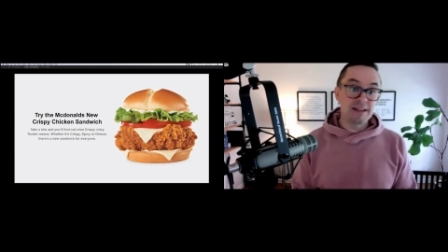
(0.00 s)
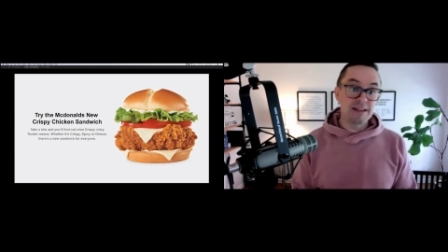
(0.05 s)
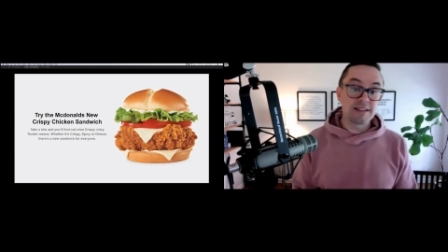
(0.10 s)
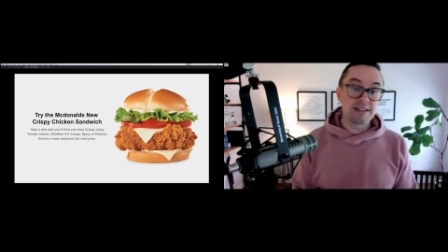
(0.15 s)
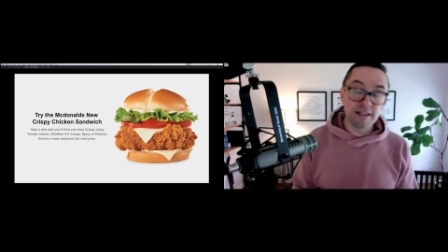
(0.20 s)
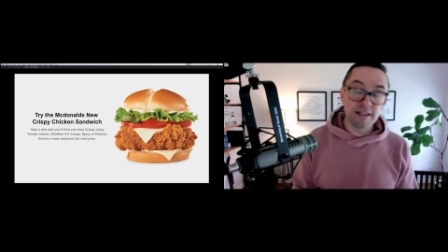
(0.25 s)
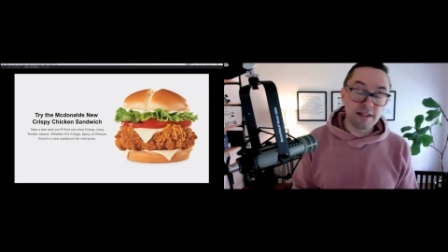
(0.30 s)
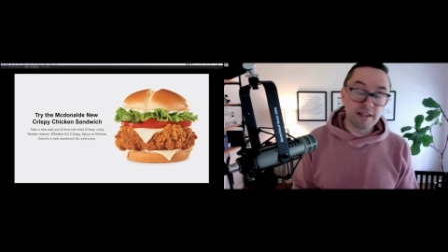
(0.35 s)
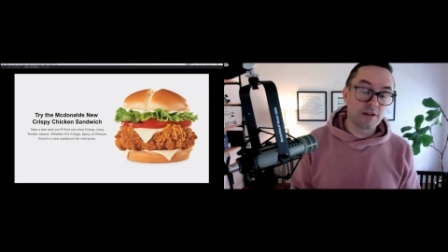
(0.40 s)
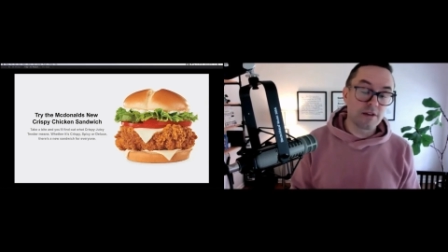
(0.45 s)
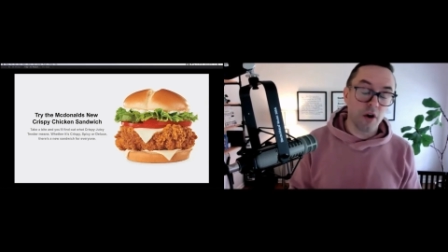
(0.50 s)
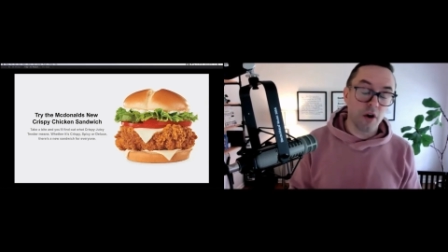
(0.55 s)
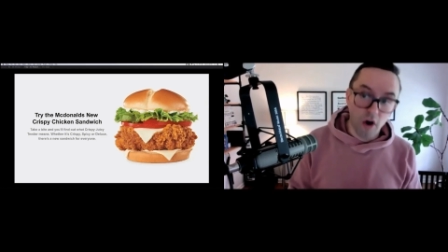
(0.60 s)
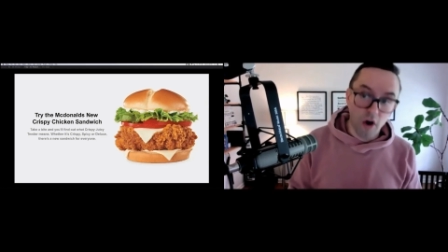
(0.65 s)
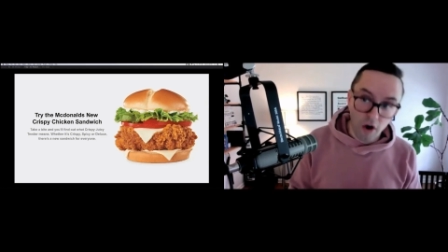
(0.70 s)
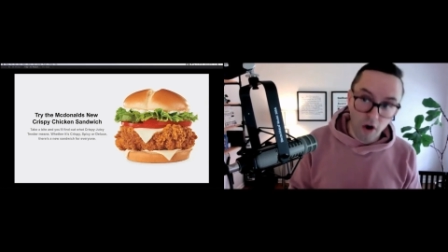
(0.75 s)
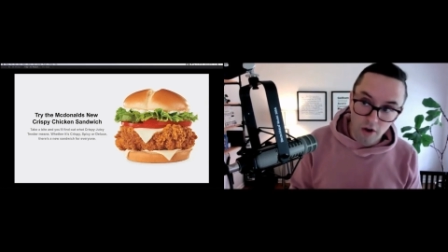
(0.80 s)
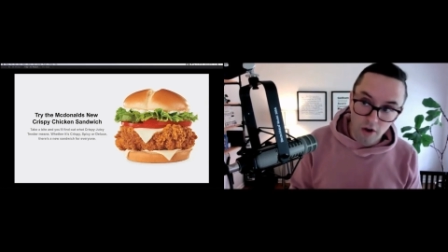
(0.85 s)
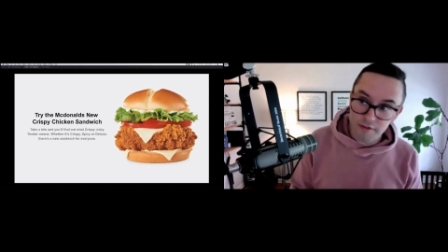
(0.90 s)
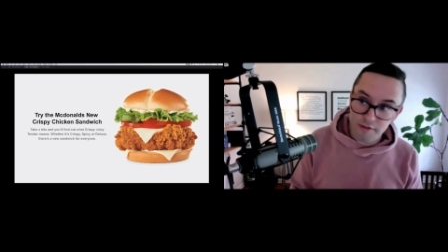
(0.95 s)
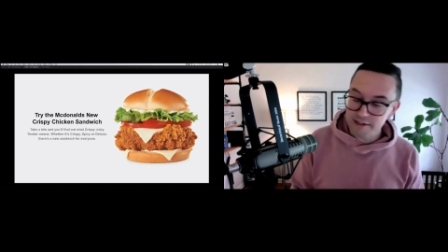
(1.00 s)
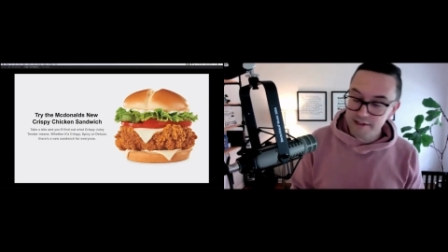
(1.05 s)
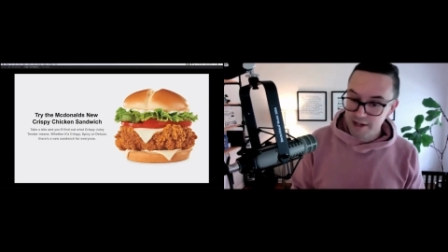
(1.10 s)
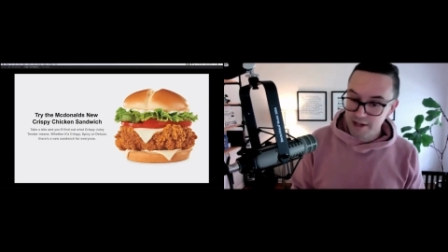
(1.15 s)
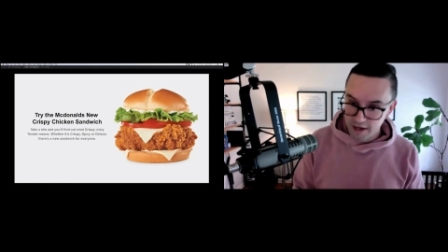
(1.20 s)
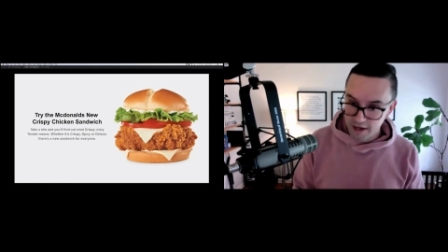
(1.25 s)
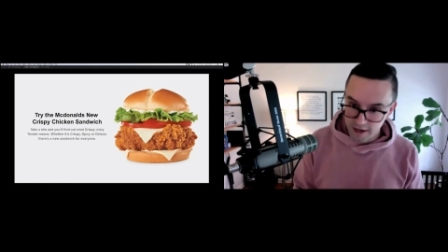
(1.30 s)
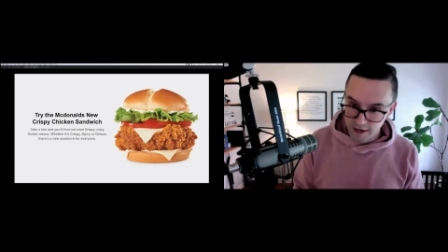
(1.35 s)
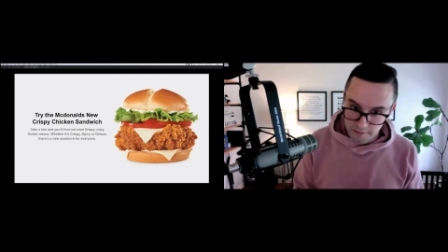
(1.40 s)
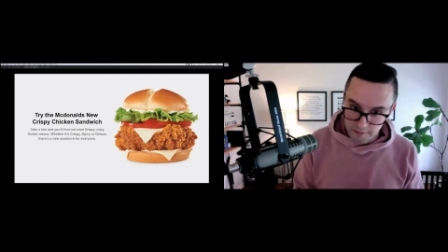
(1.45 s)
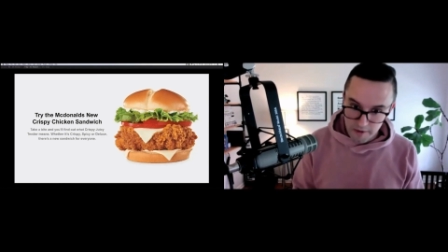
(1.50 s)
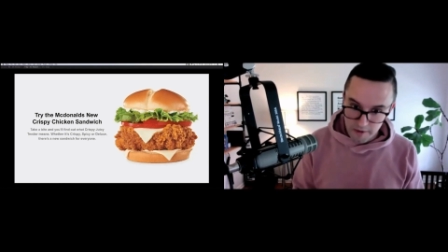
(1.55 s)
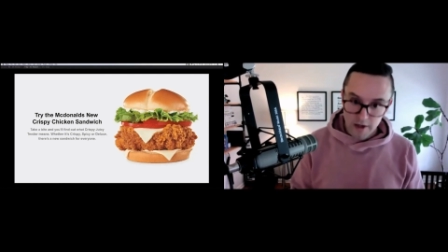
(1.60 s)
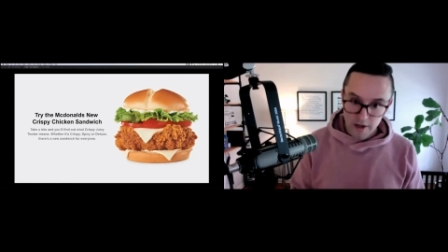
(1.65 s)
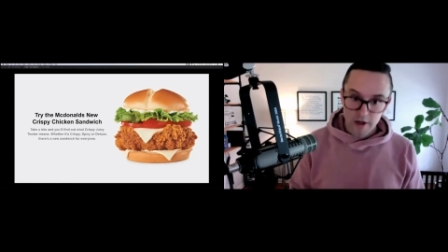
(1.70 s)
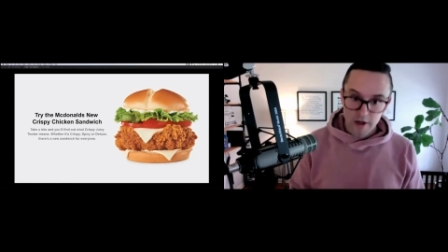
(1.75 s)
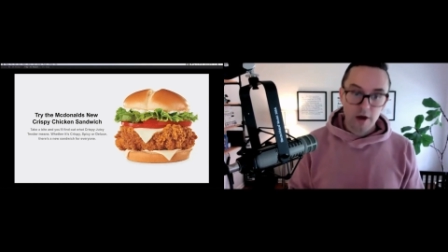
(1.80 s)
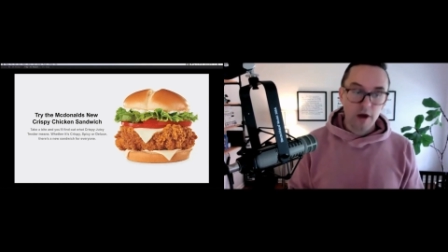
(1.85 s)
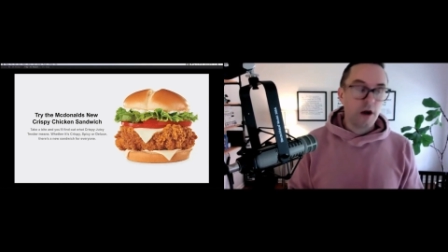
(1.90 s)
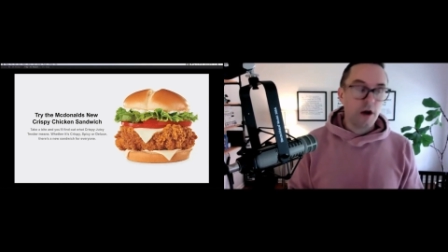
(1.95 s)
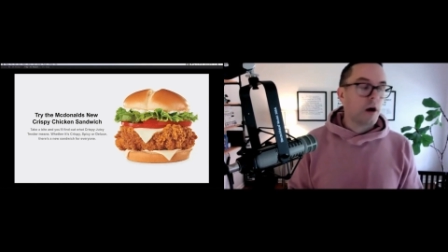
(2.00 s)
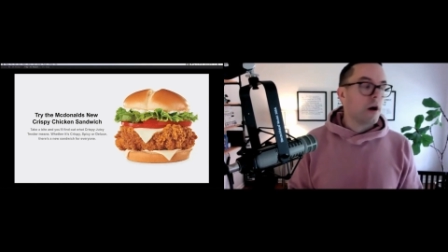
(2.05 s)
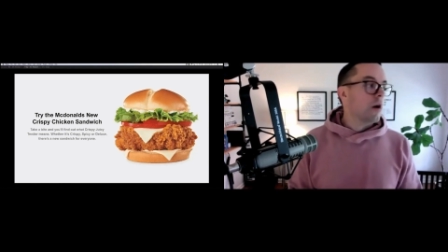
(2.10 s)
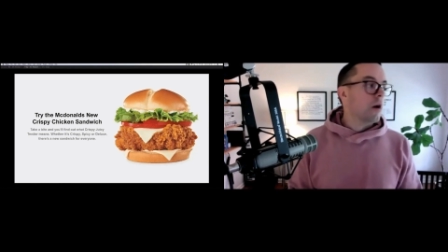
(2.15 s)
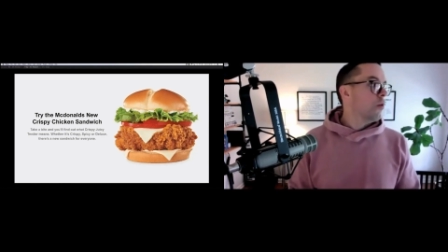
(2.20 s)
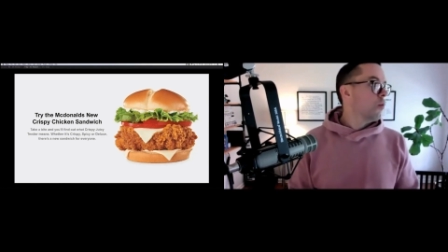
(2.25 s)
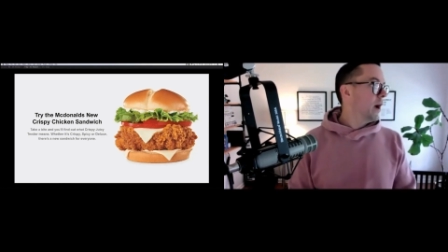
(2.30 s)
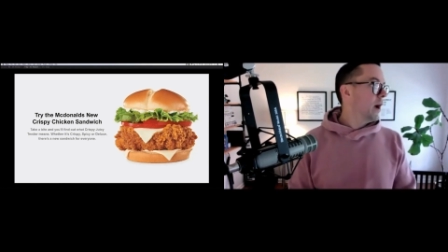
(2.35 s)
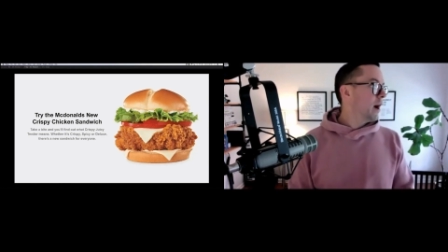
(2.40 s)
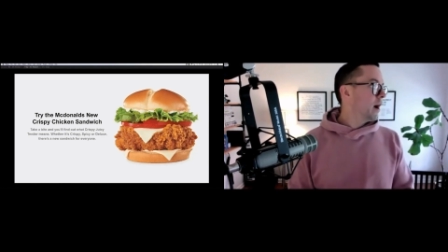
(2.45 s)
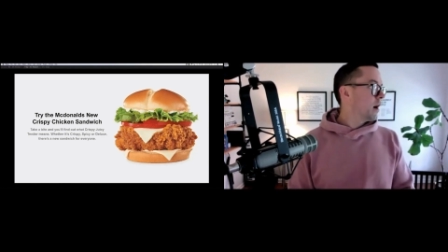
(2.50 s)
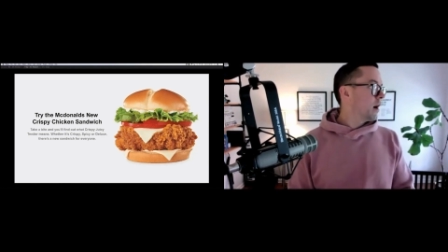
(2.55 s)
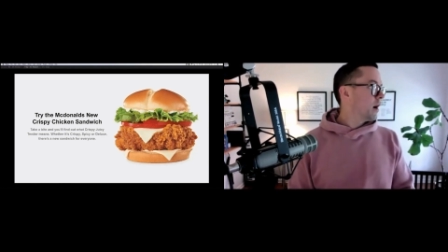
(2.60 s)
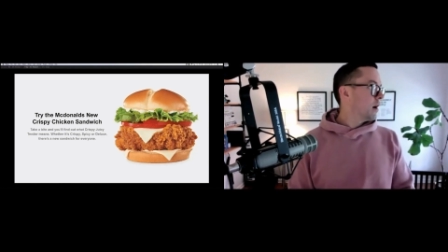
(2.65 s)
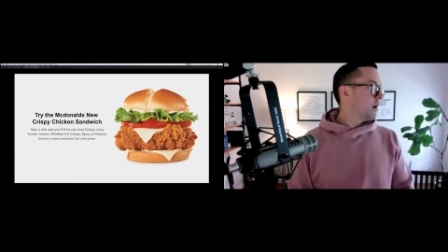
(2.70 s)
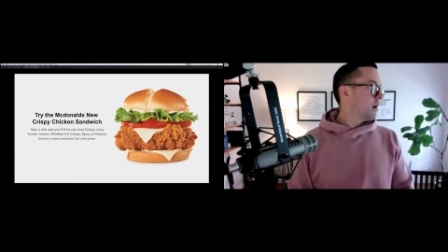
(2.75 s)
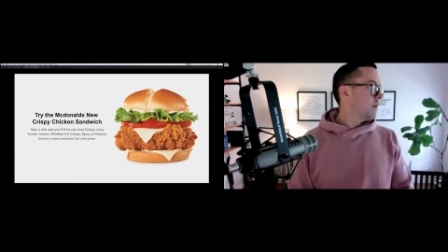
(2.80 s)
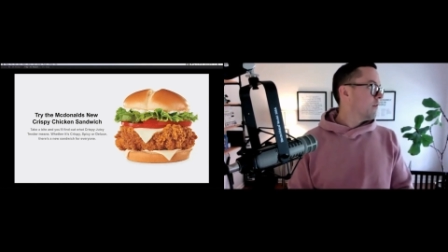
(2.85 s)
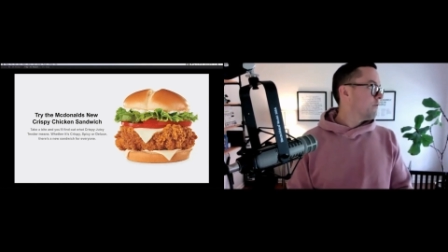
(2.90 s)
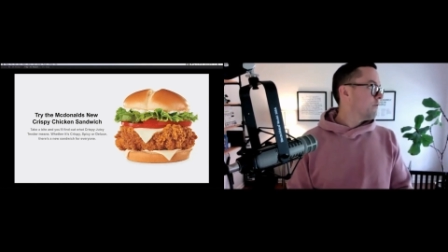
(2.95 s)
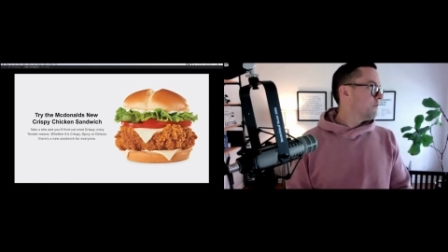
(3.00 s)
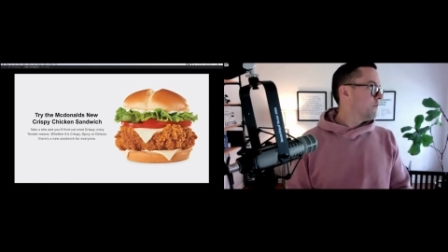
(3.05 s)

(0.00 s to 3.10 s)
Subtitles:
I see this all the time where